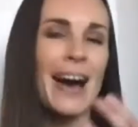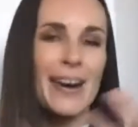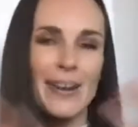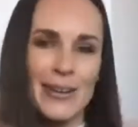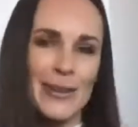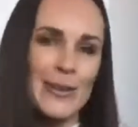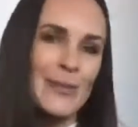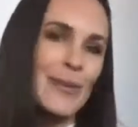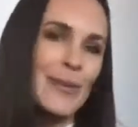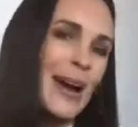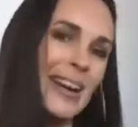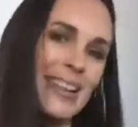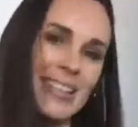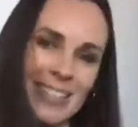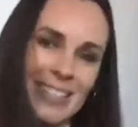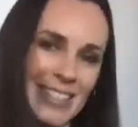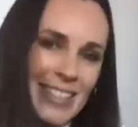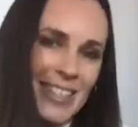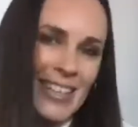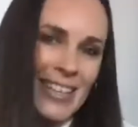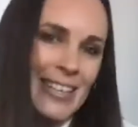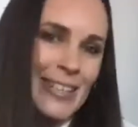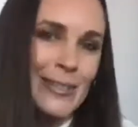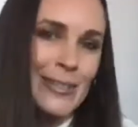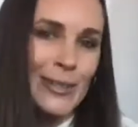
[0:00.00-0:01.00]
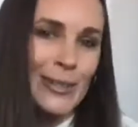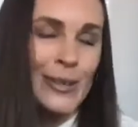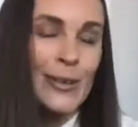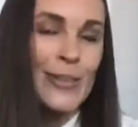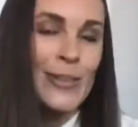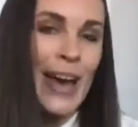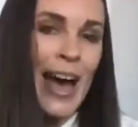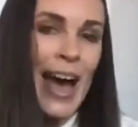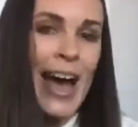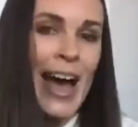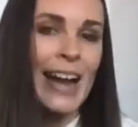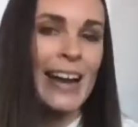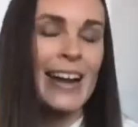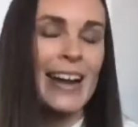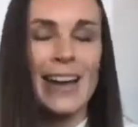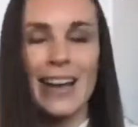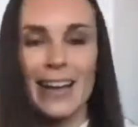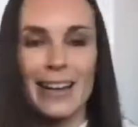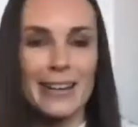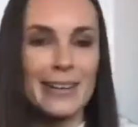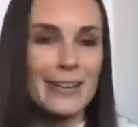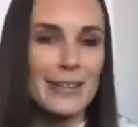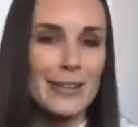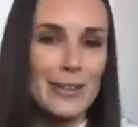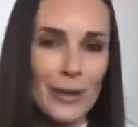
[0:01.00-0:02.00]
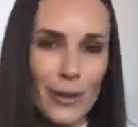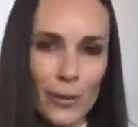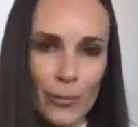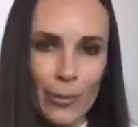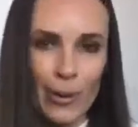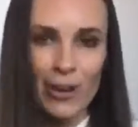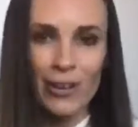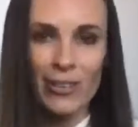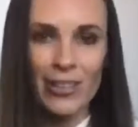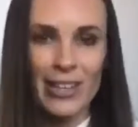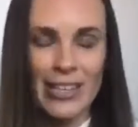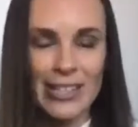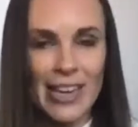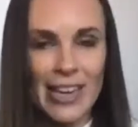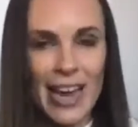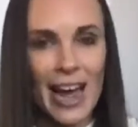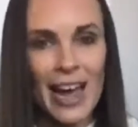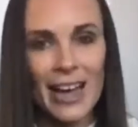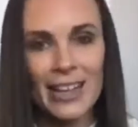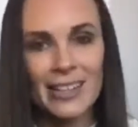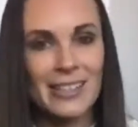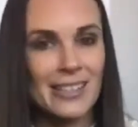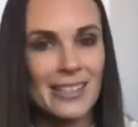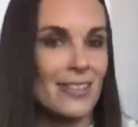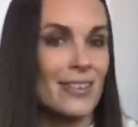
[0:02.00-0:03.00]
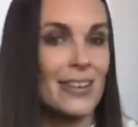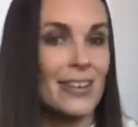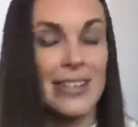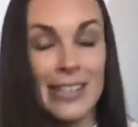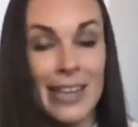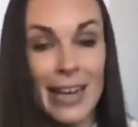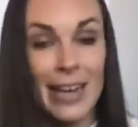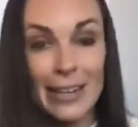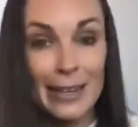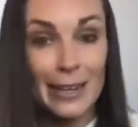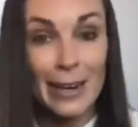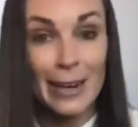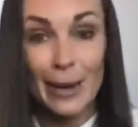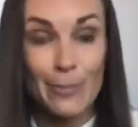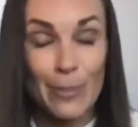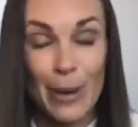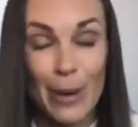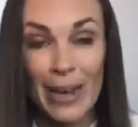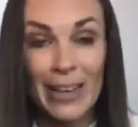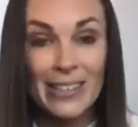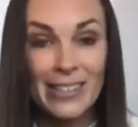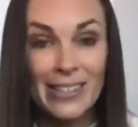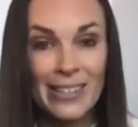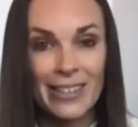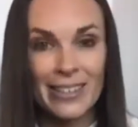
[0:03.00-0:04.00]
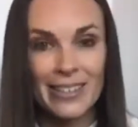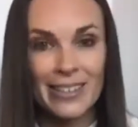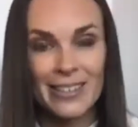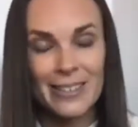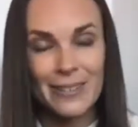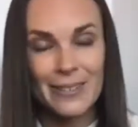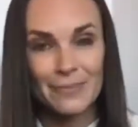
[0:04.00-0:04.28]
do you actually do that and, wear all these hats on a day-to-day basis?